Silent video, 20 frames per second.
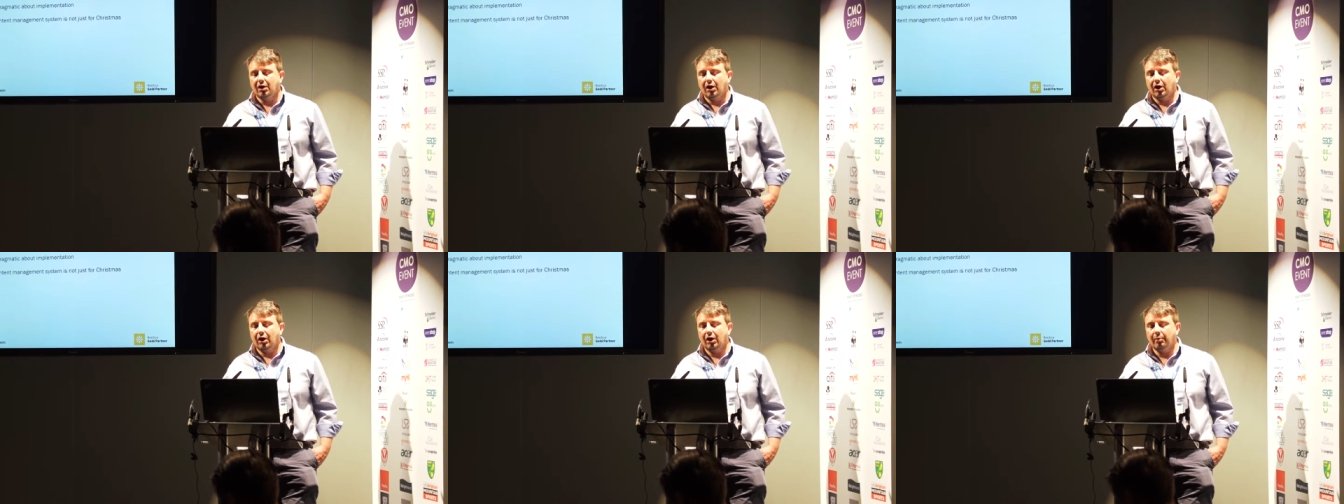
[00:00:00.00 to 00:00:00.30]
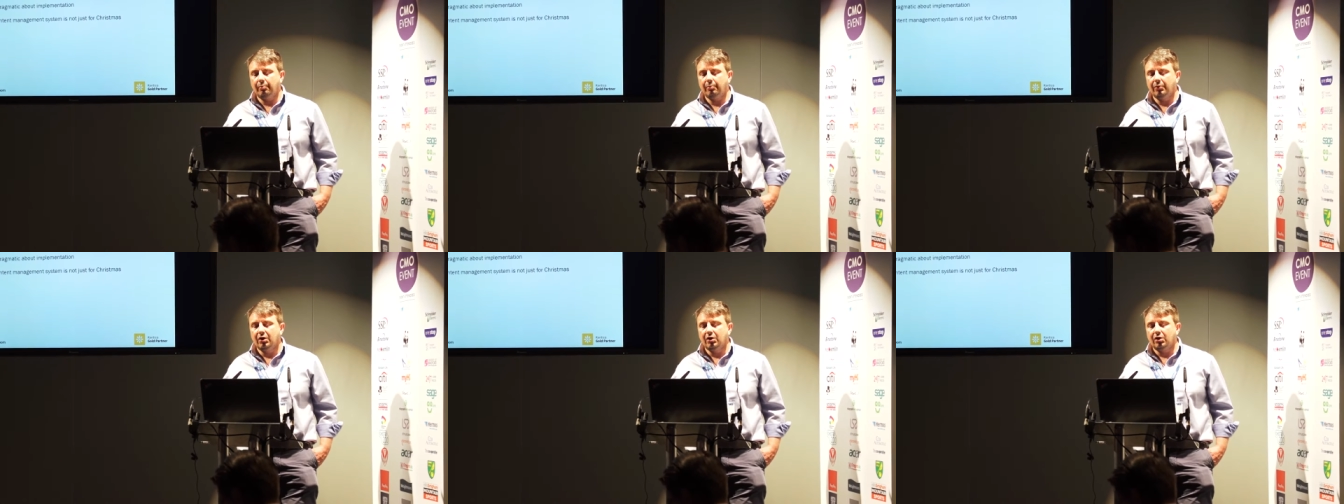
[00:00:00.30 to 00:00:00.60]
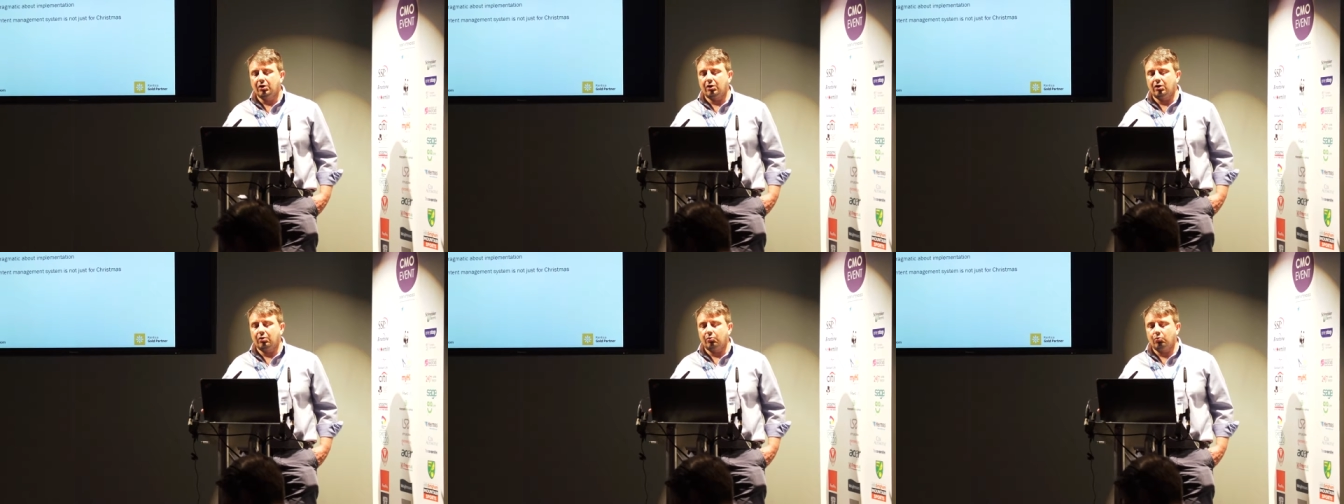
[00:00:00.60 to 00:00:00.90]
um,
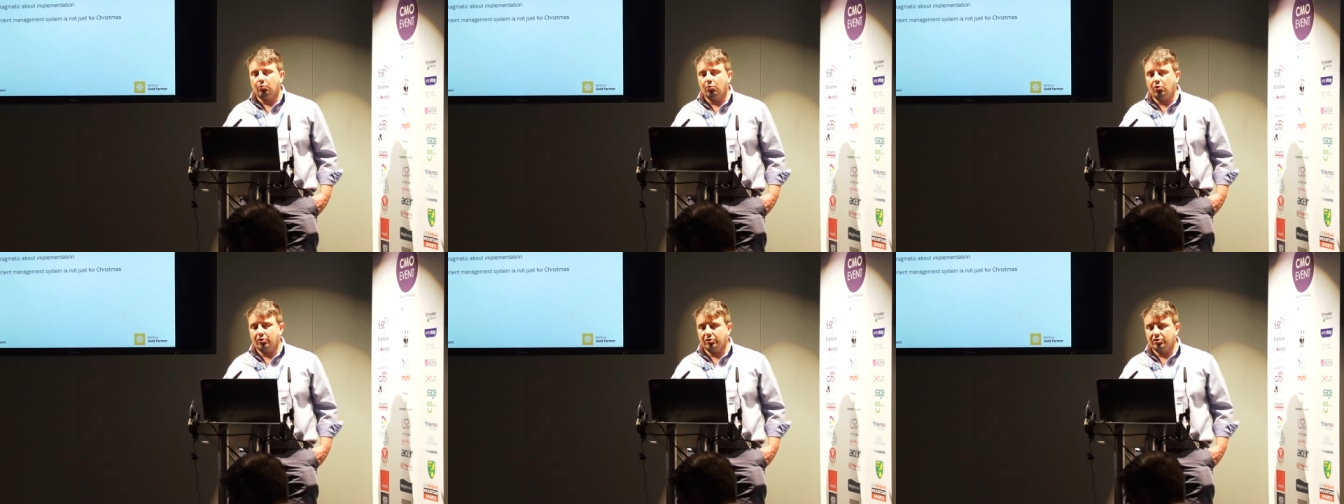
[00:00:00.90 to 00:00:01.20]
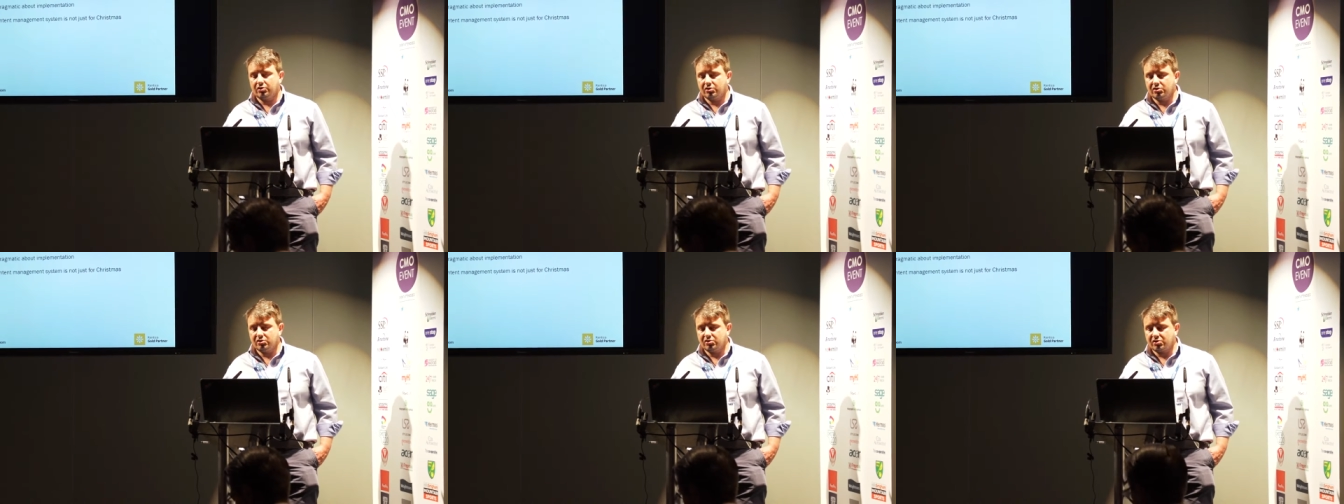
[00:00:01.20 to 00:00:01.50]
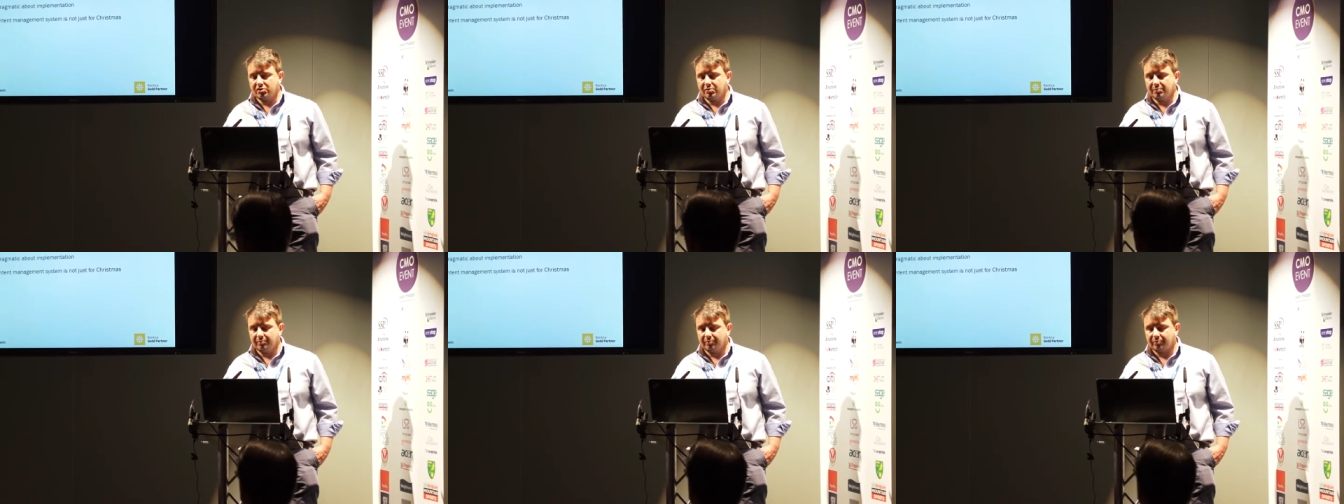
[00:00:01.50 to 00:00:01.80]
you know, what
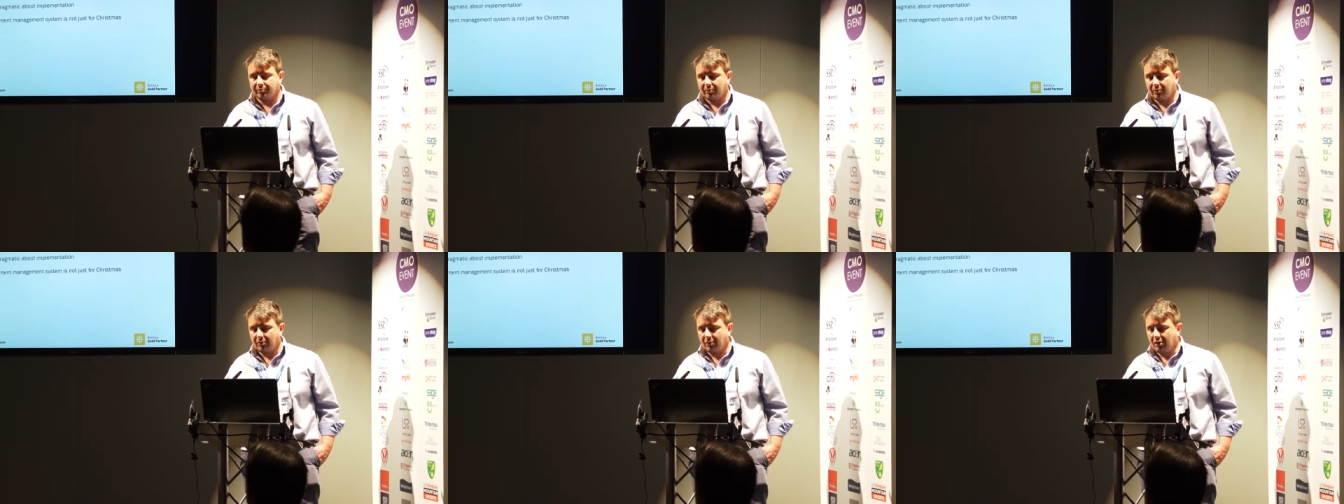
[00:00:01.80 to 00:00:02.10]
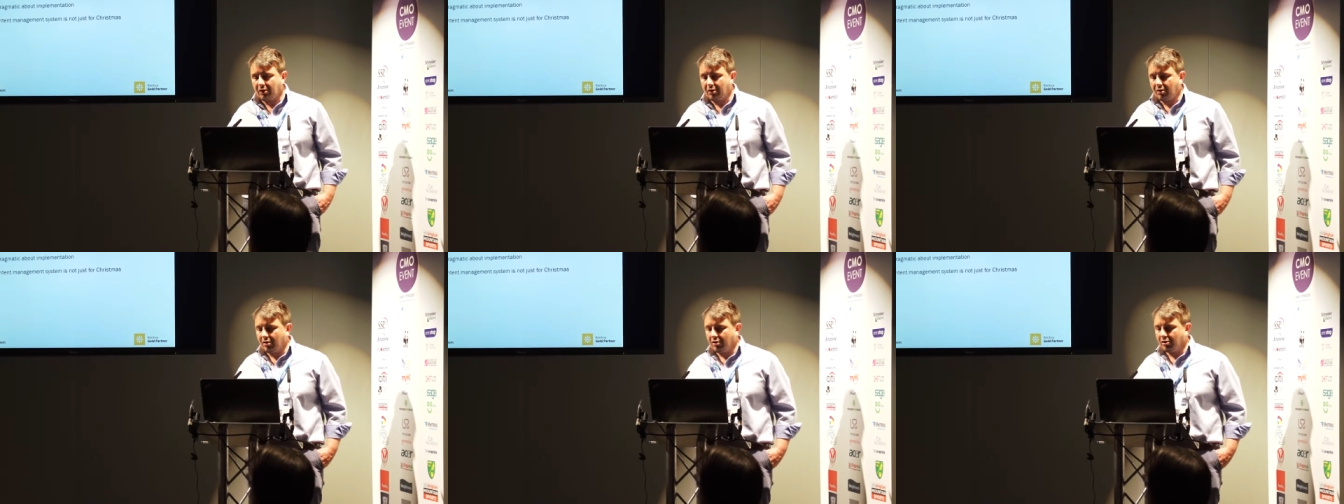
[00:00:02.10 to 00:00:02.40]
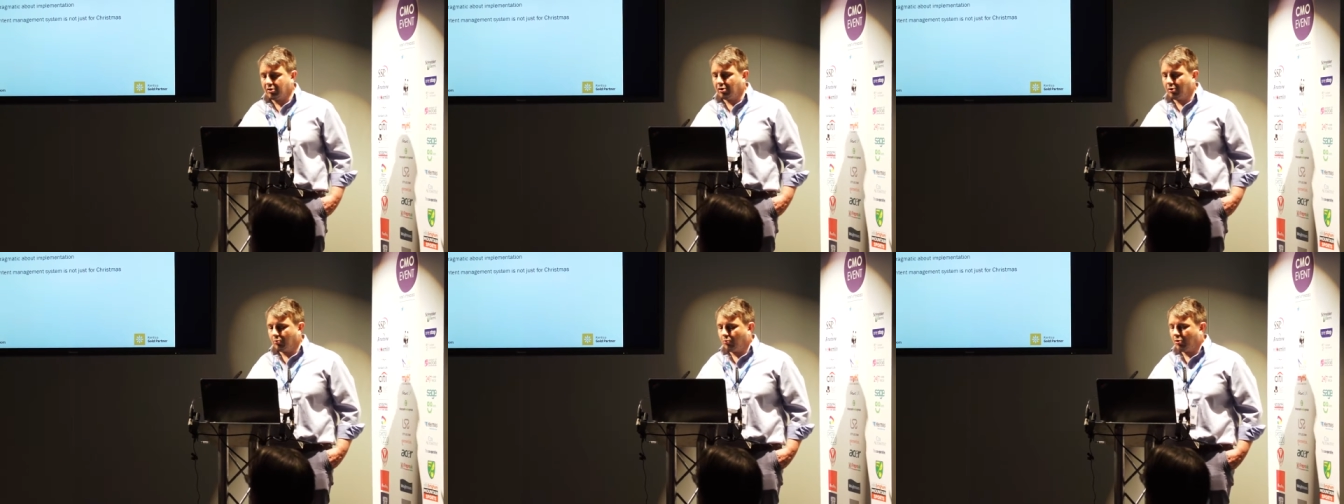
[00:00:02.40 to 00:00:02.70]
does,
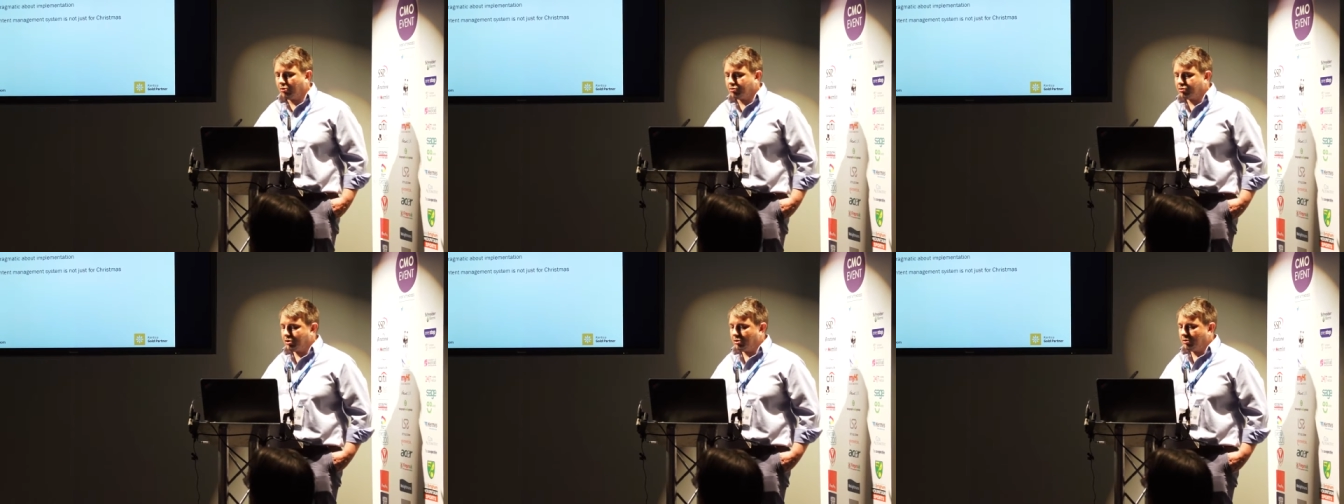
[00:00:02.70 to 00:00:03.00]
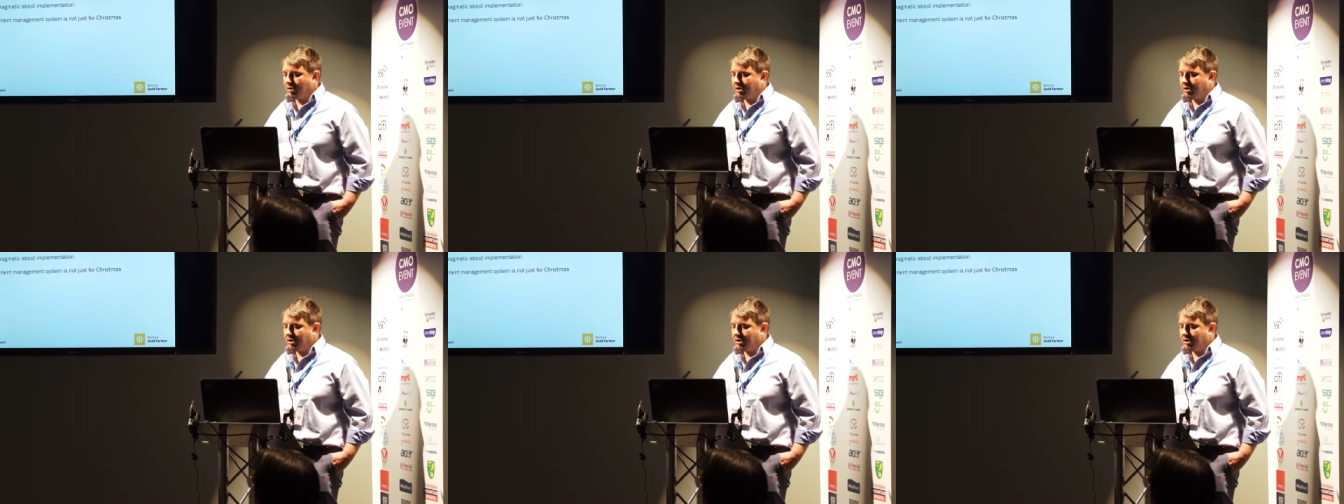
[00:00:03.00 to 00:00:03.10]
you know, what do you